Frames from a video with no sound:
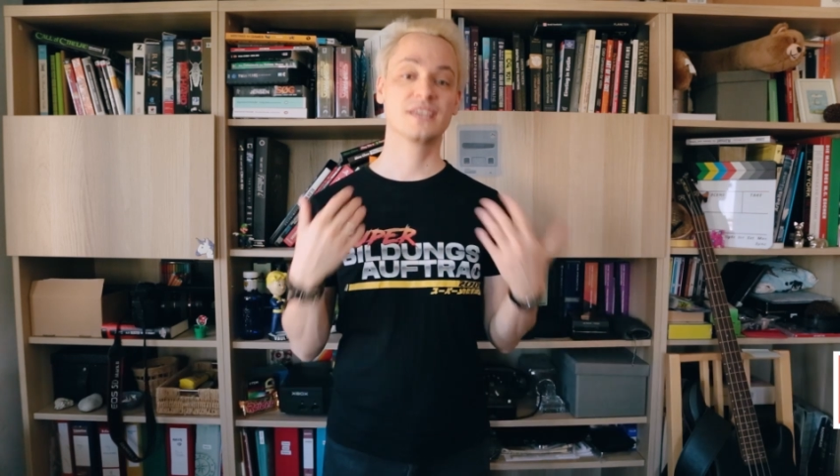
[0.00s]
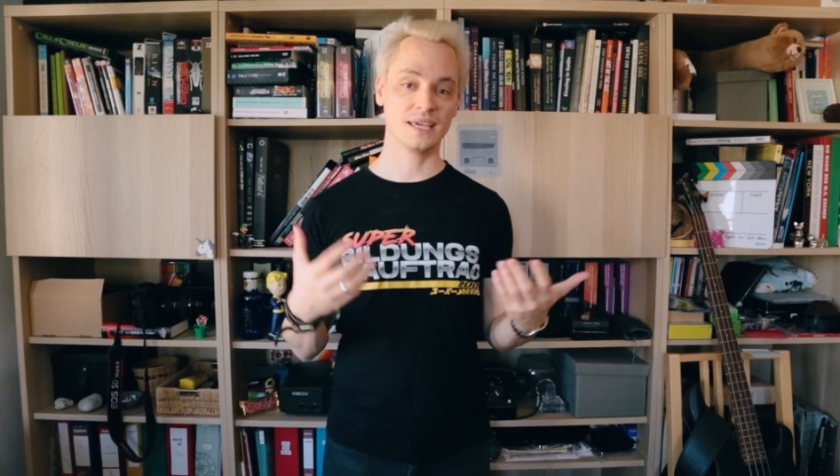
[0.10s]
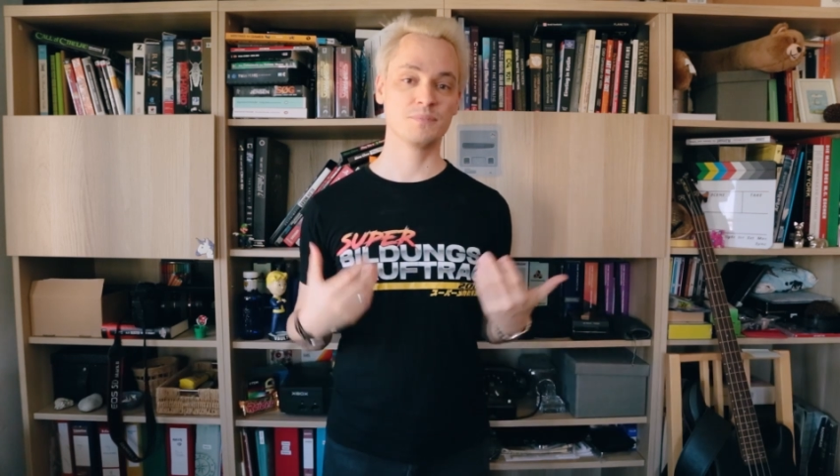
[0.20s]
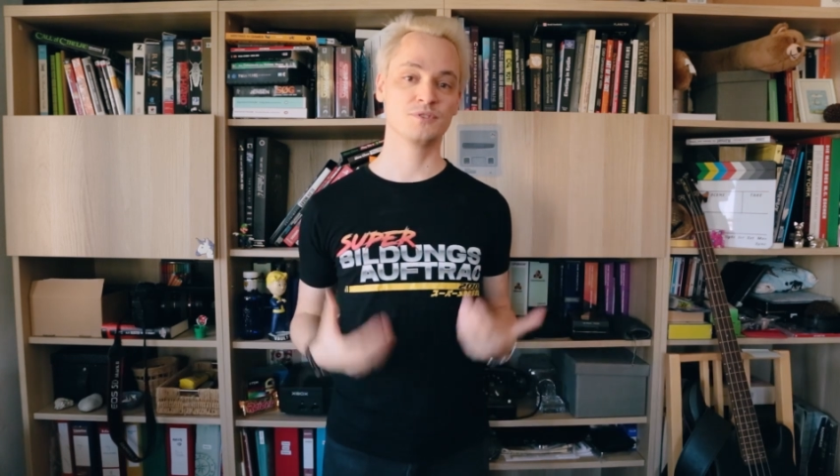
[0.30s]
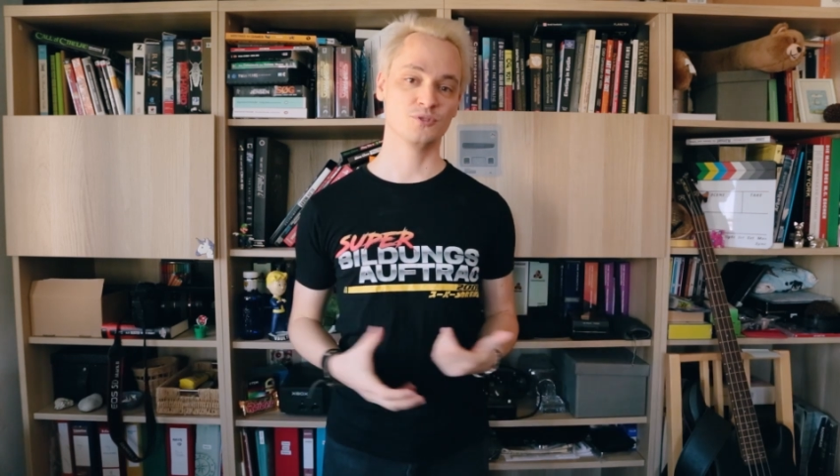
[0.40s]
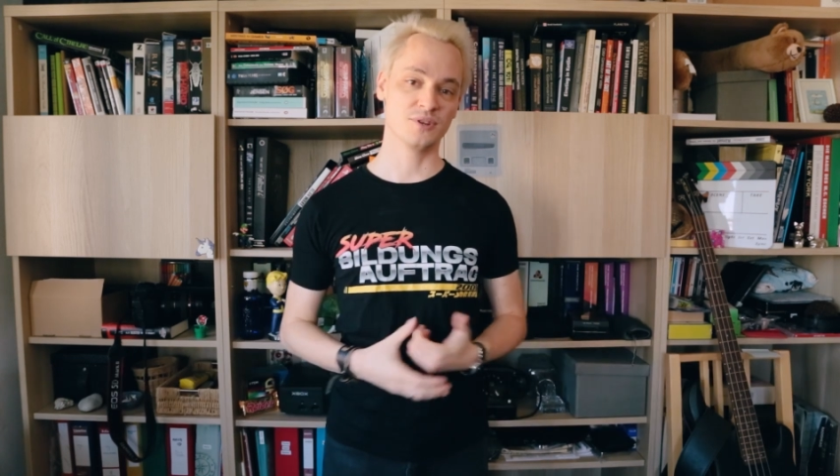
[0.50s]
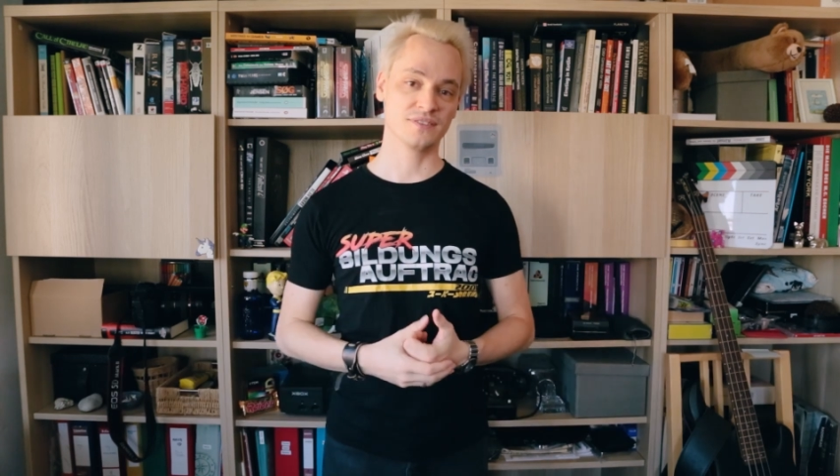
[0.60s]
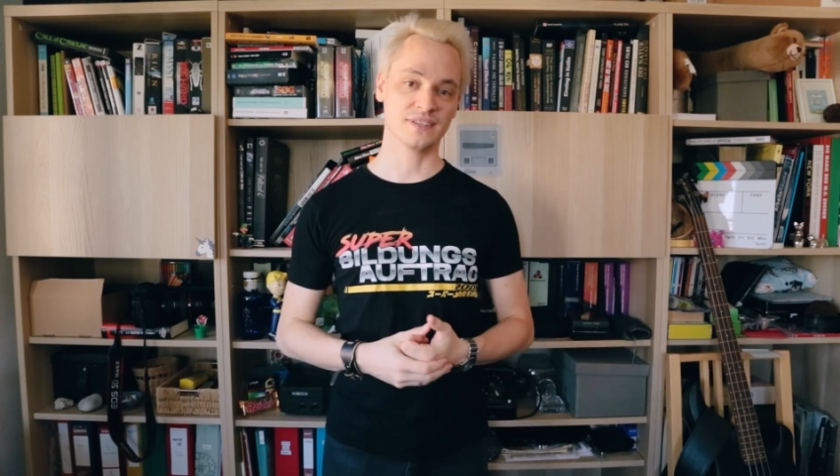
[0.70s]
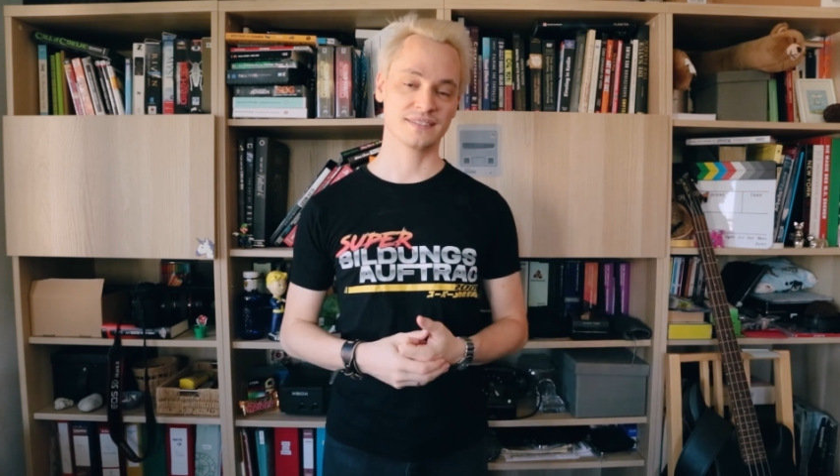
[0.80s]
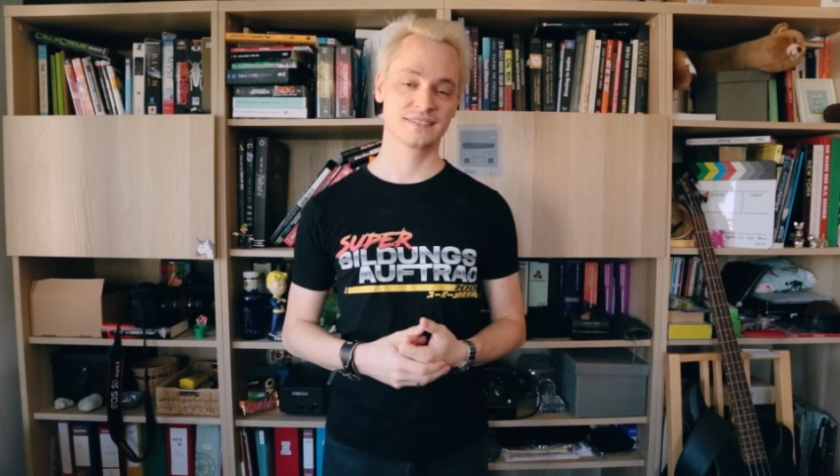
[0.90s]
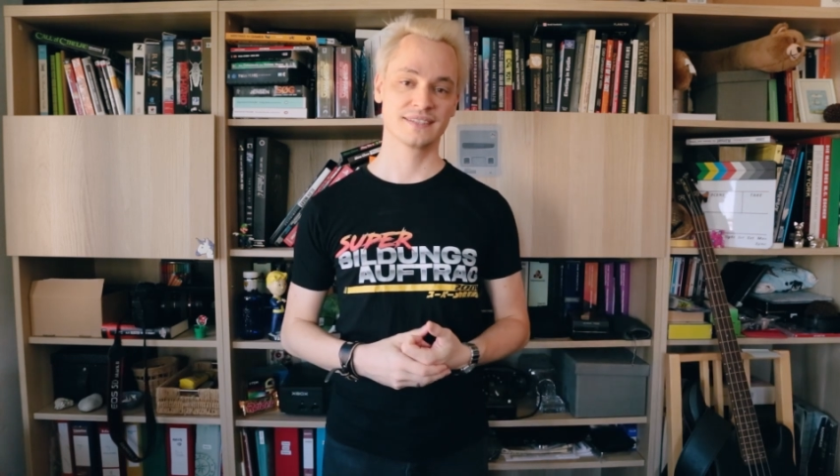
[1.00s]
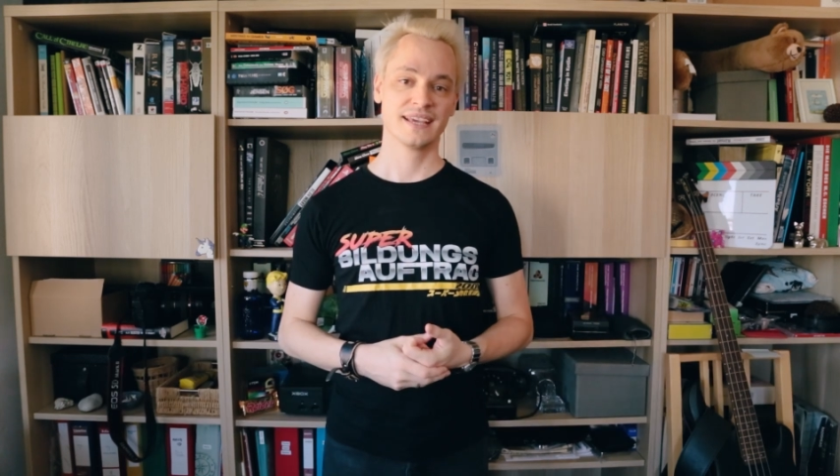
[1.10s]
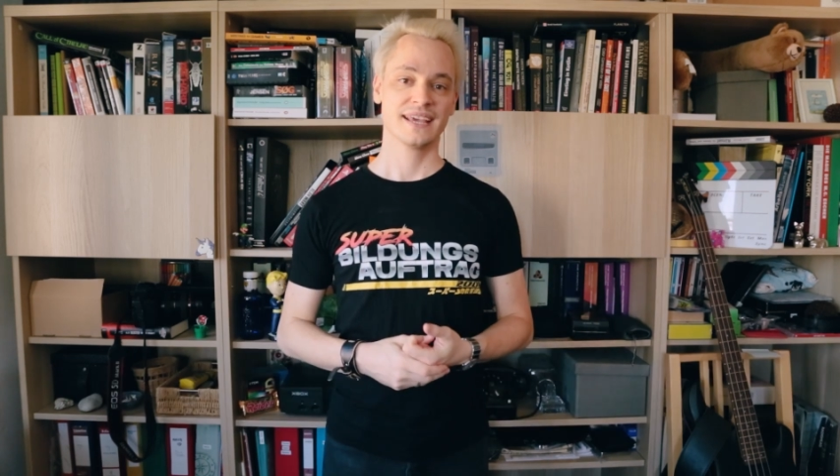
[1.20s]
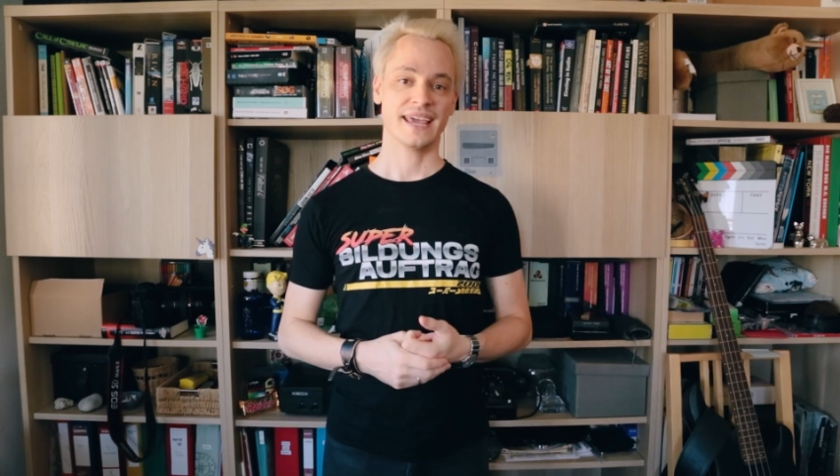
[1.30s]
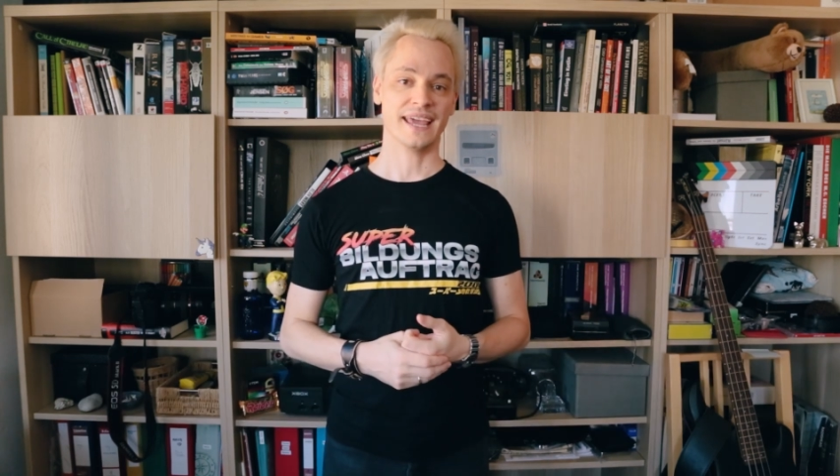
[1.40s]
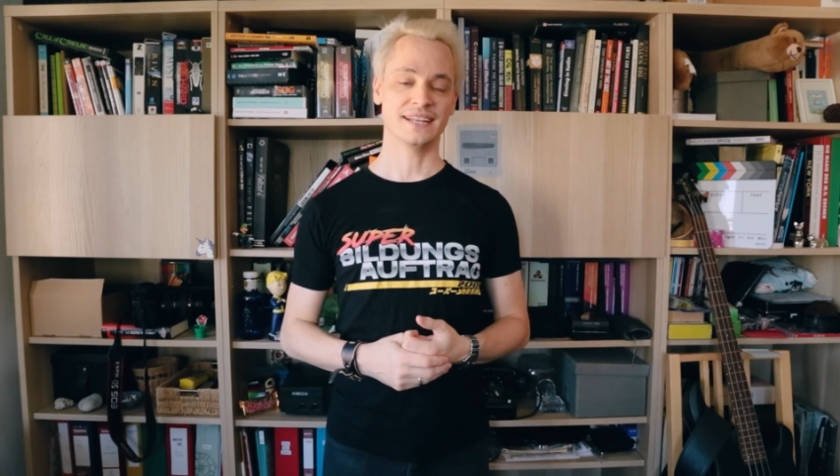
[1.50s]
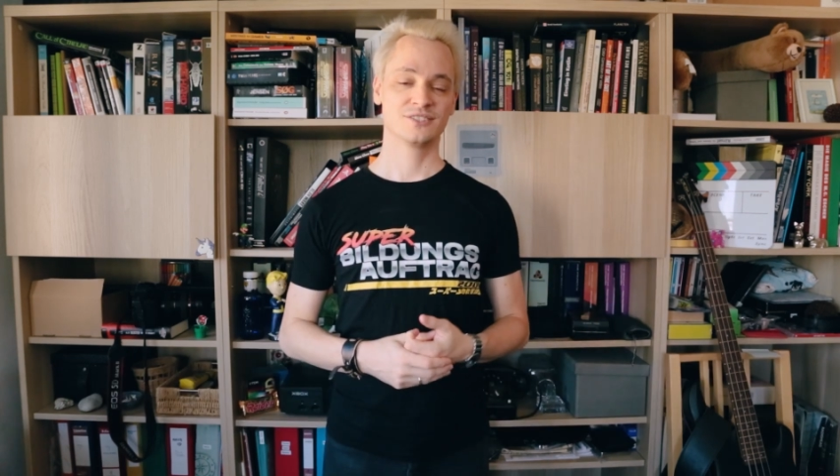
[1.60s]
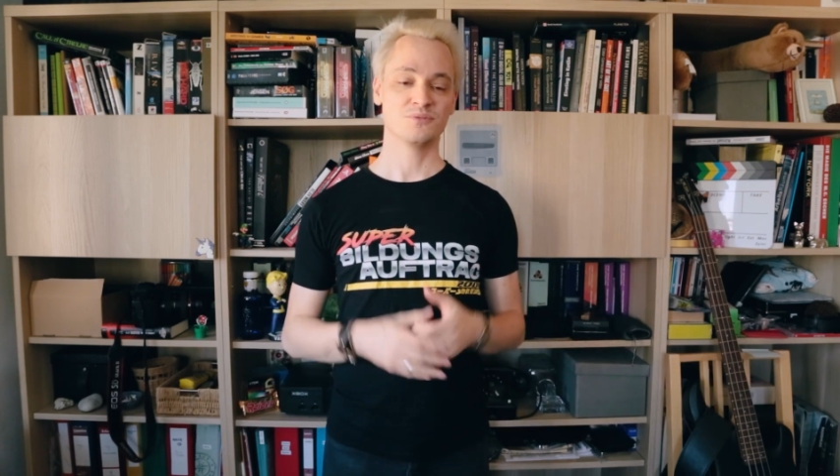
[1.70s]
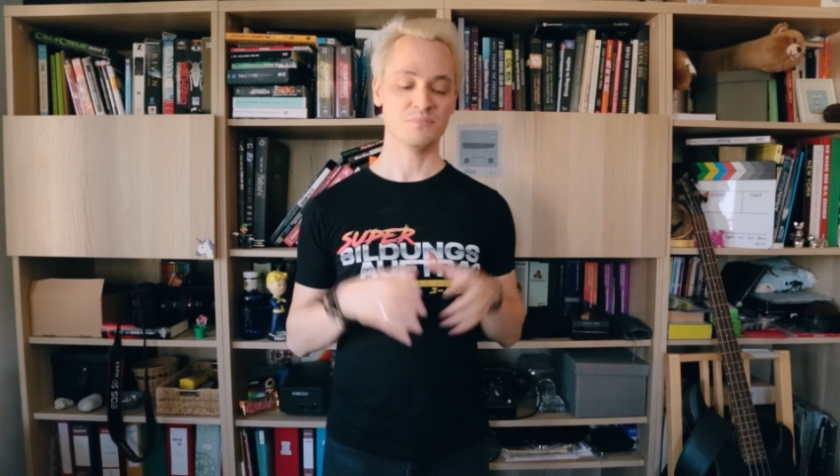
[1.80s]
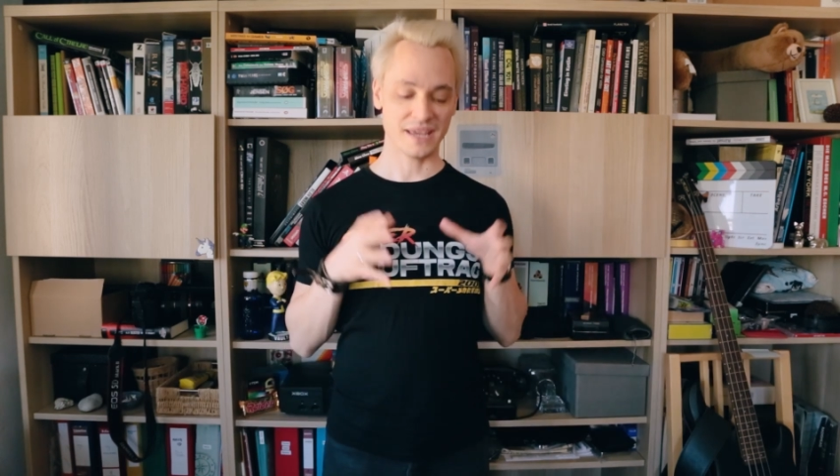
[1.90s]
keep doing this
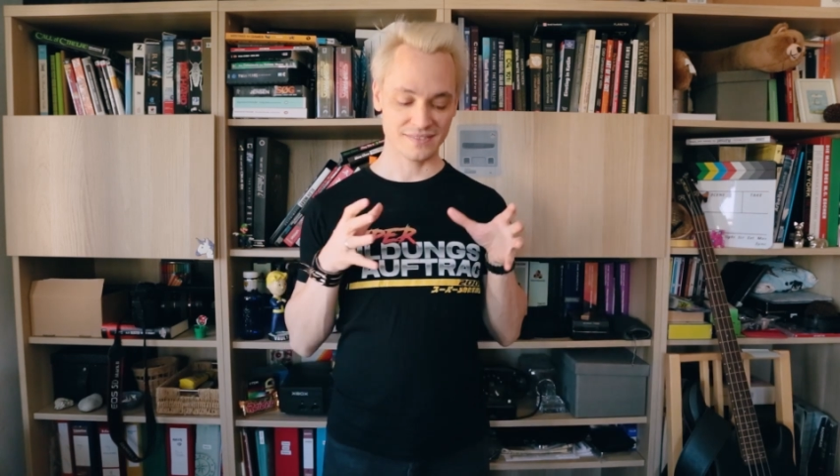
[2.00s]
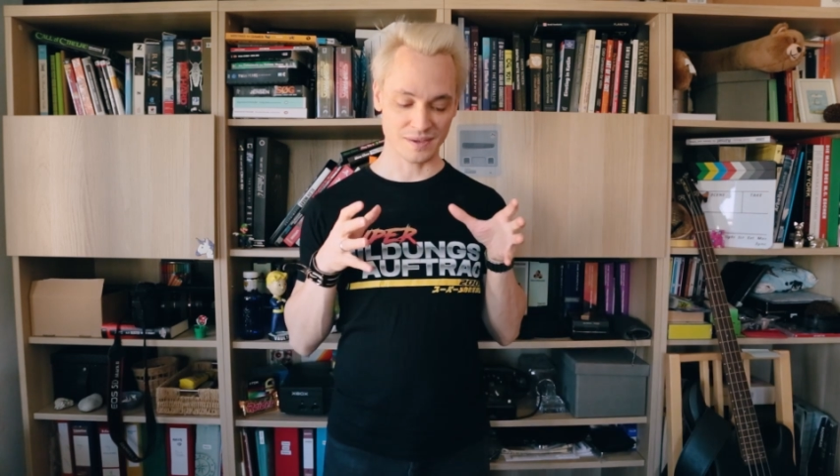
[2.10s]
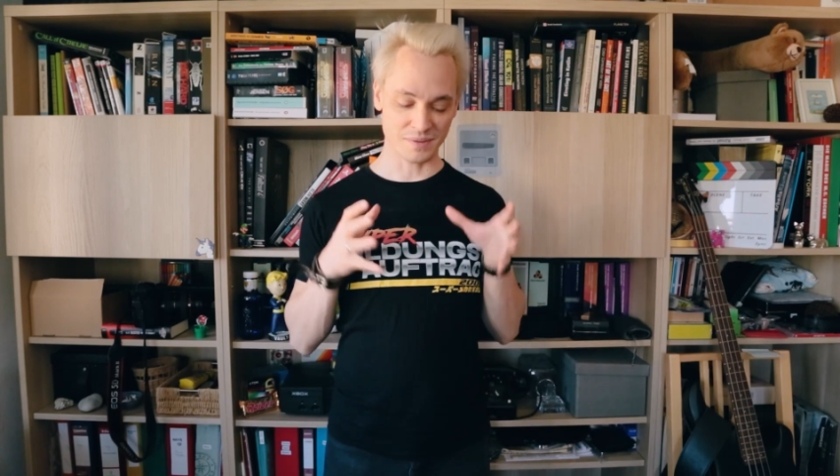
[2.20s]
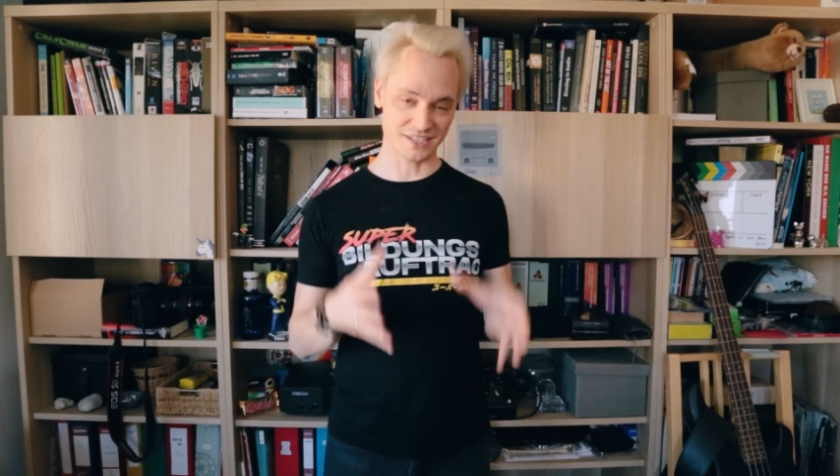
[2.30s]
and to make them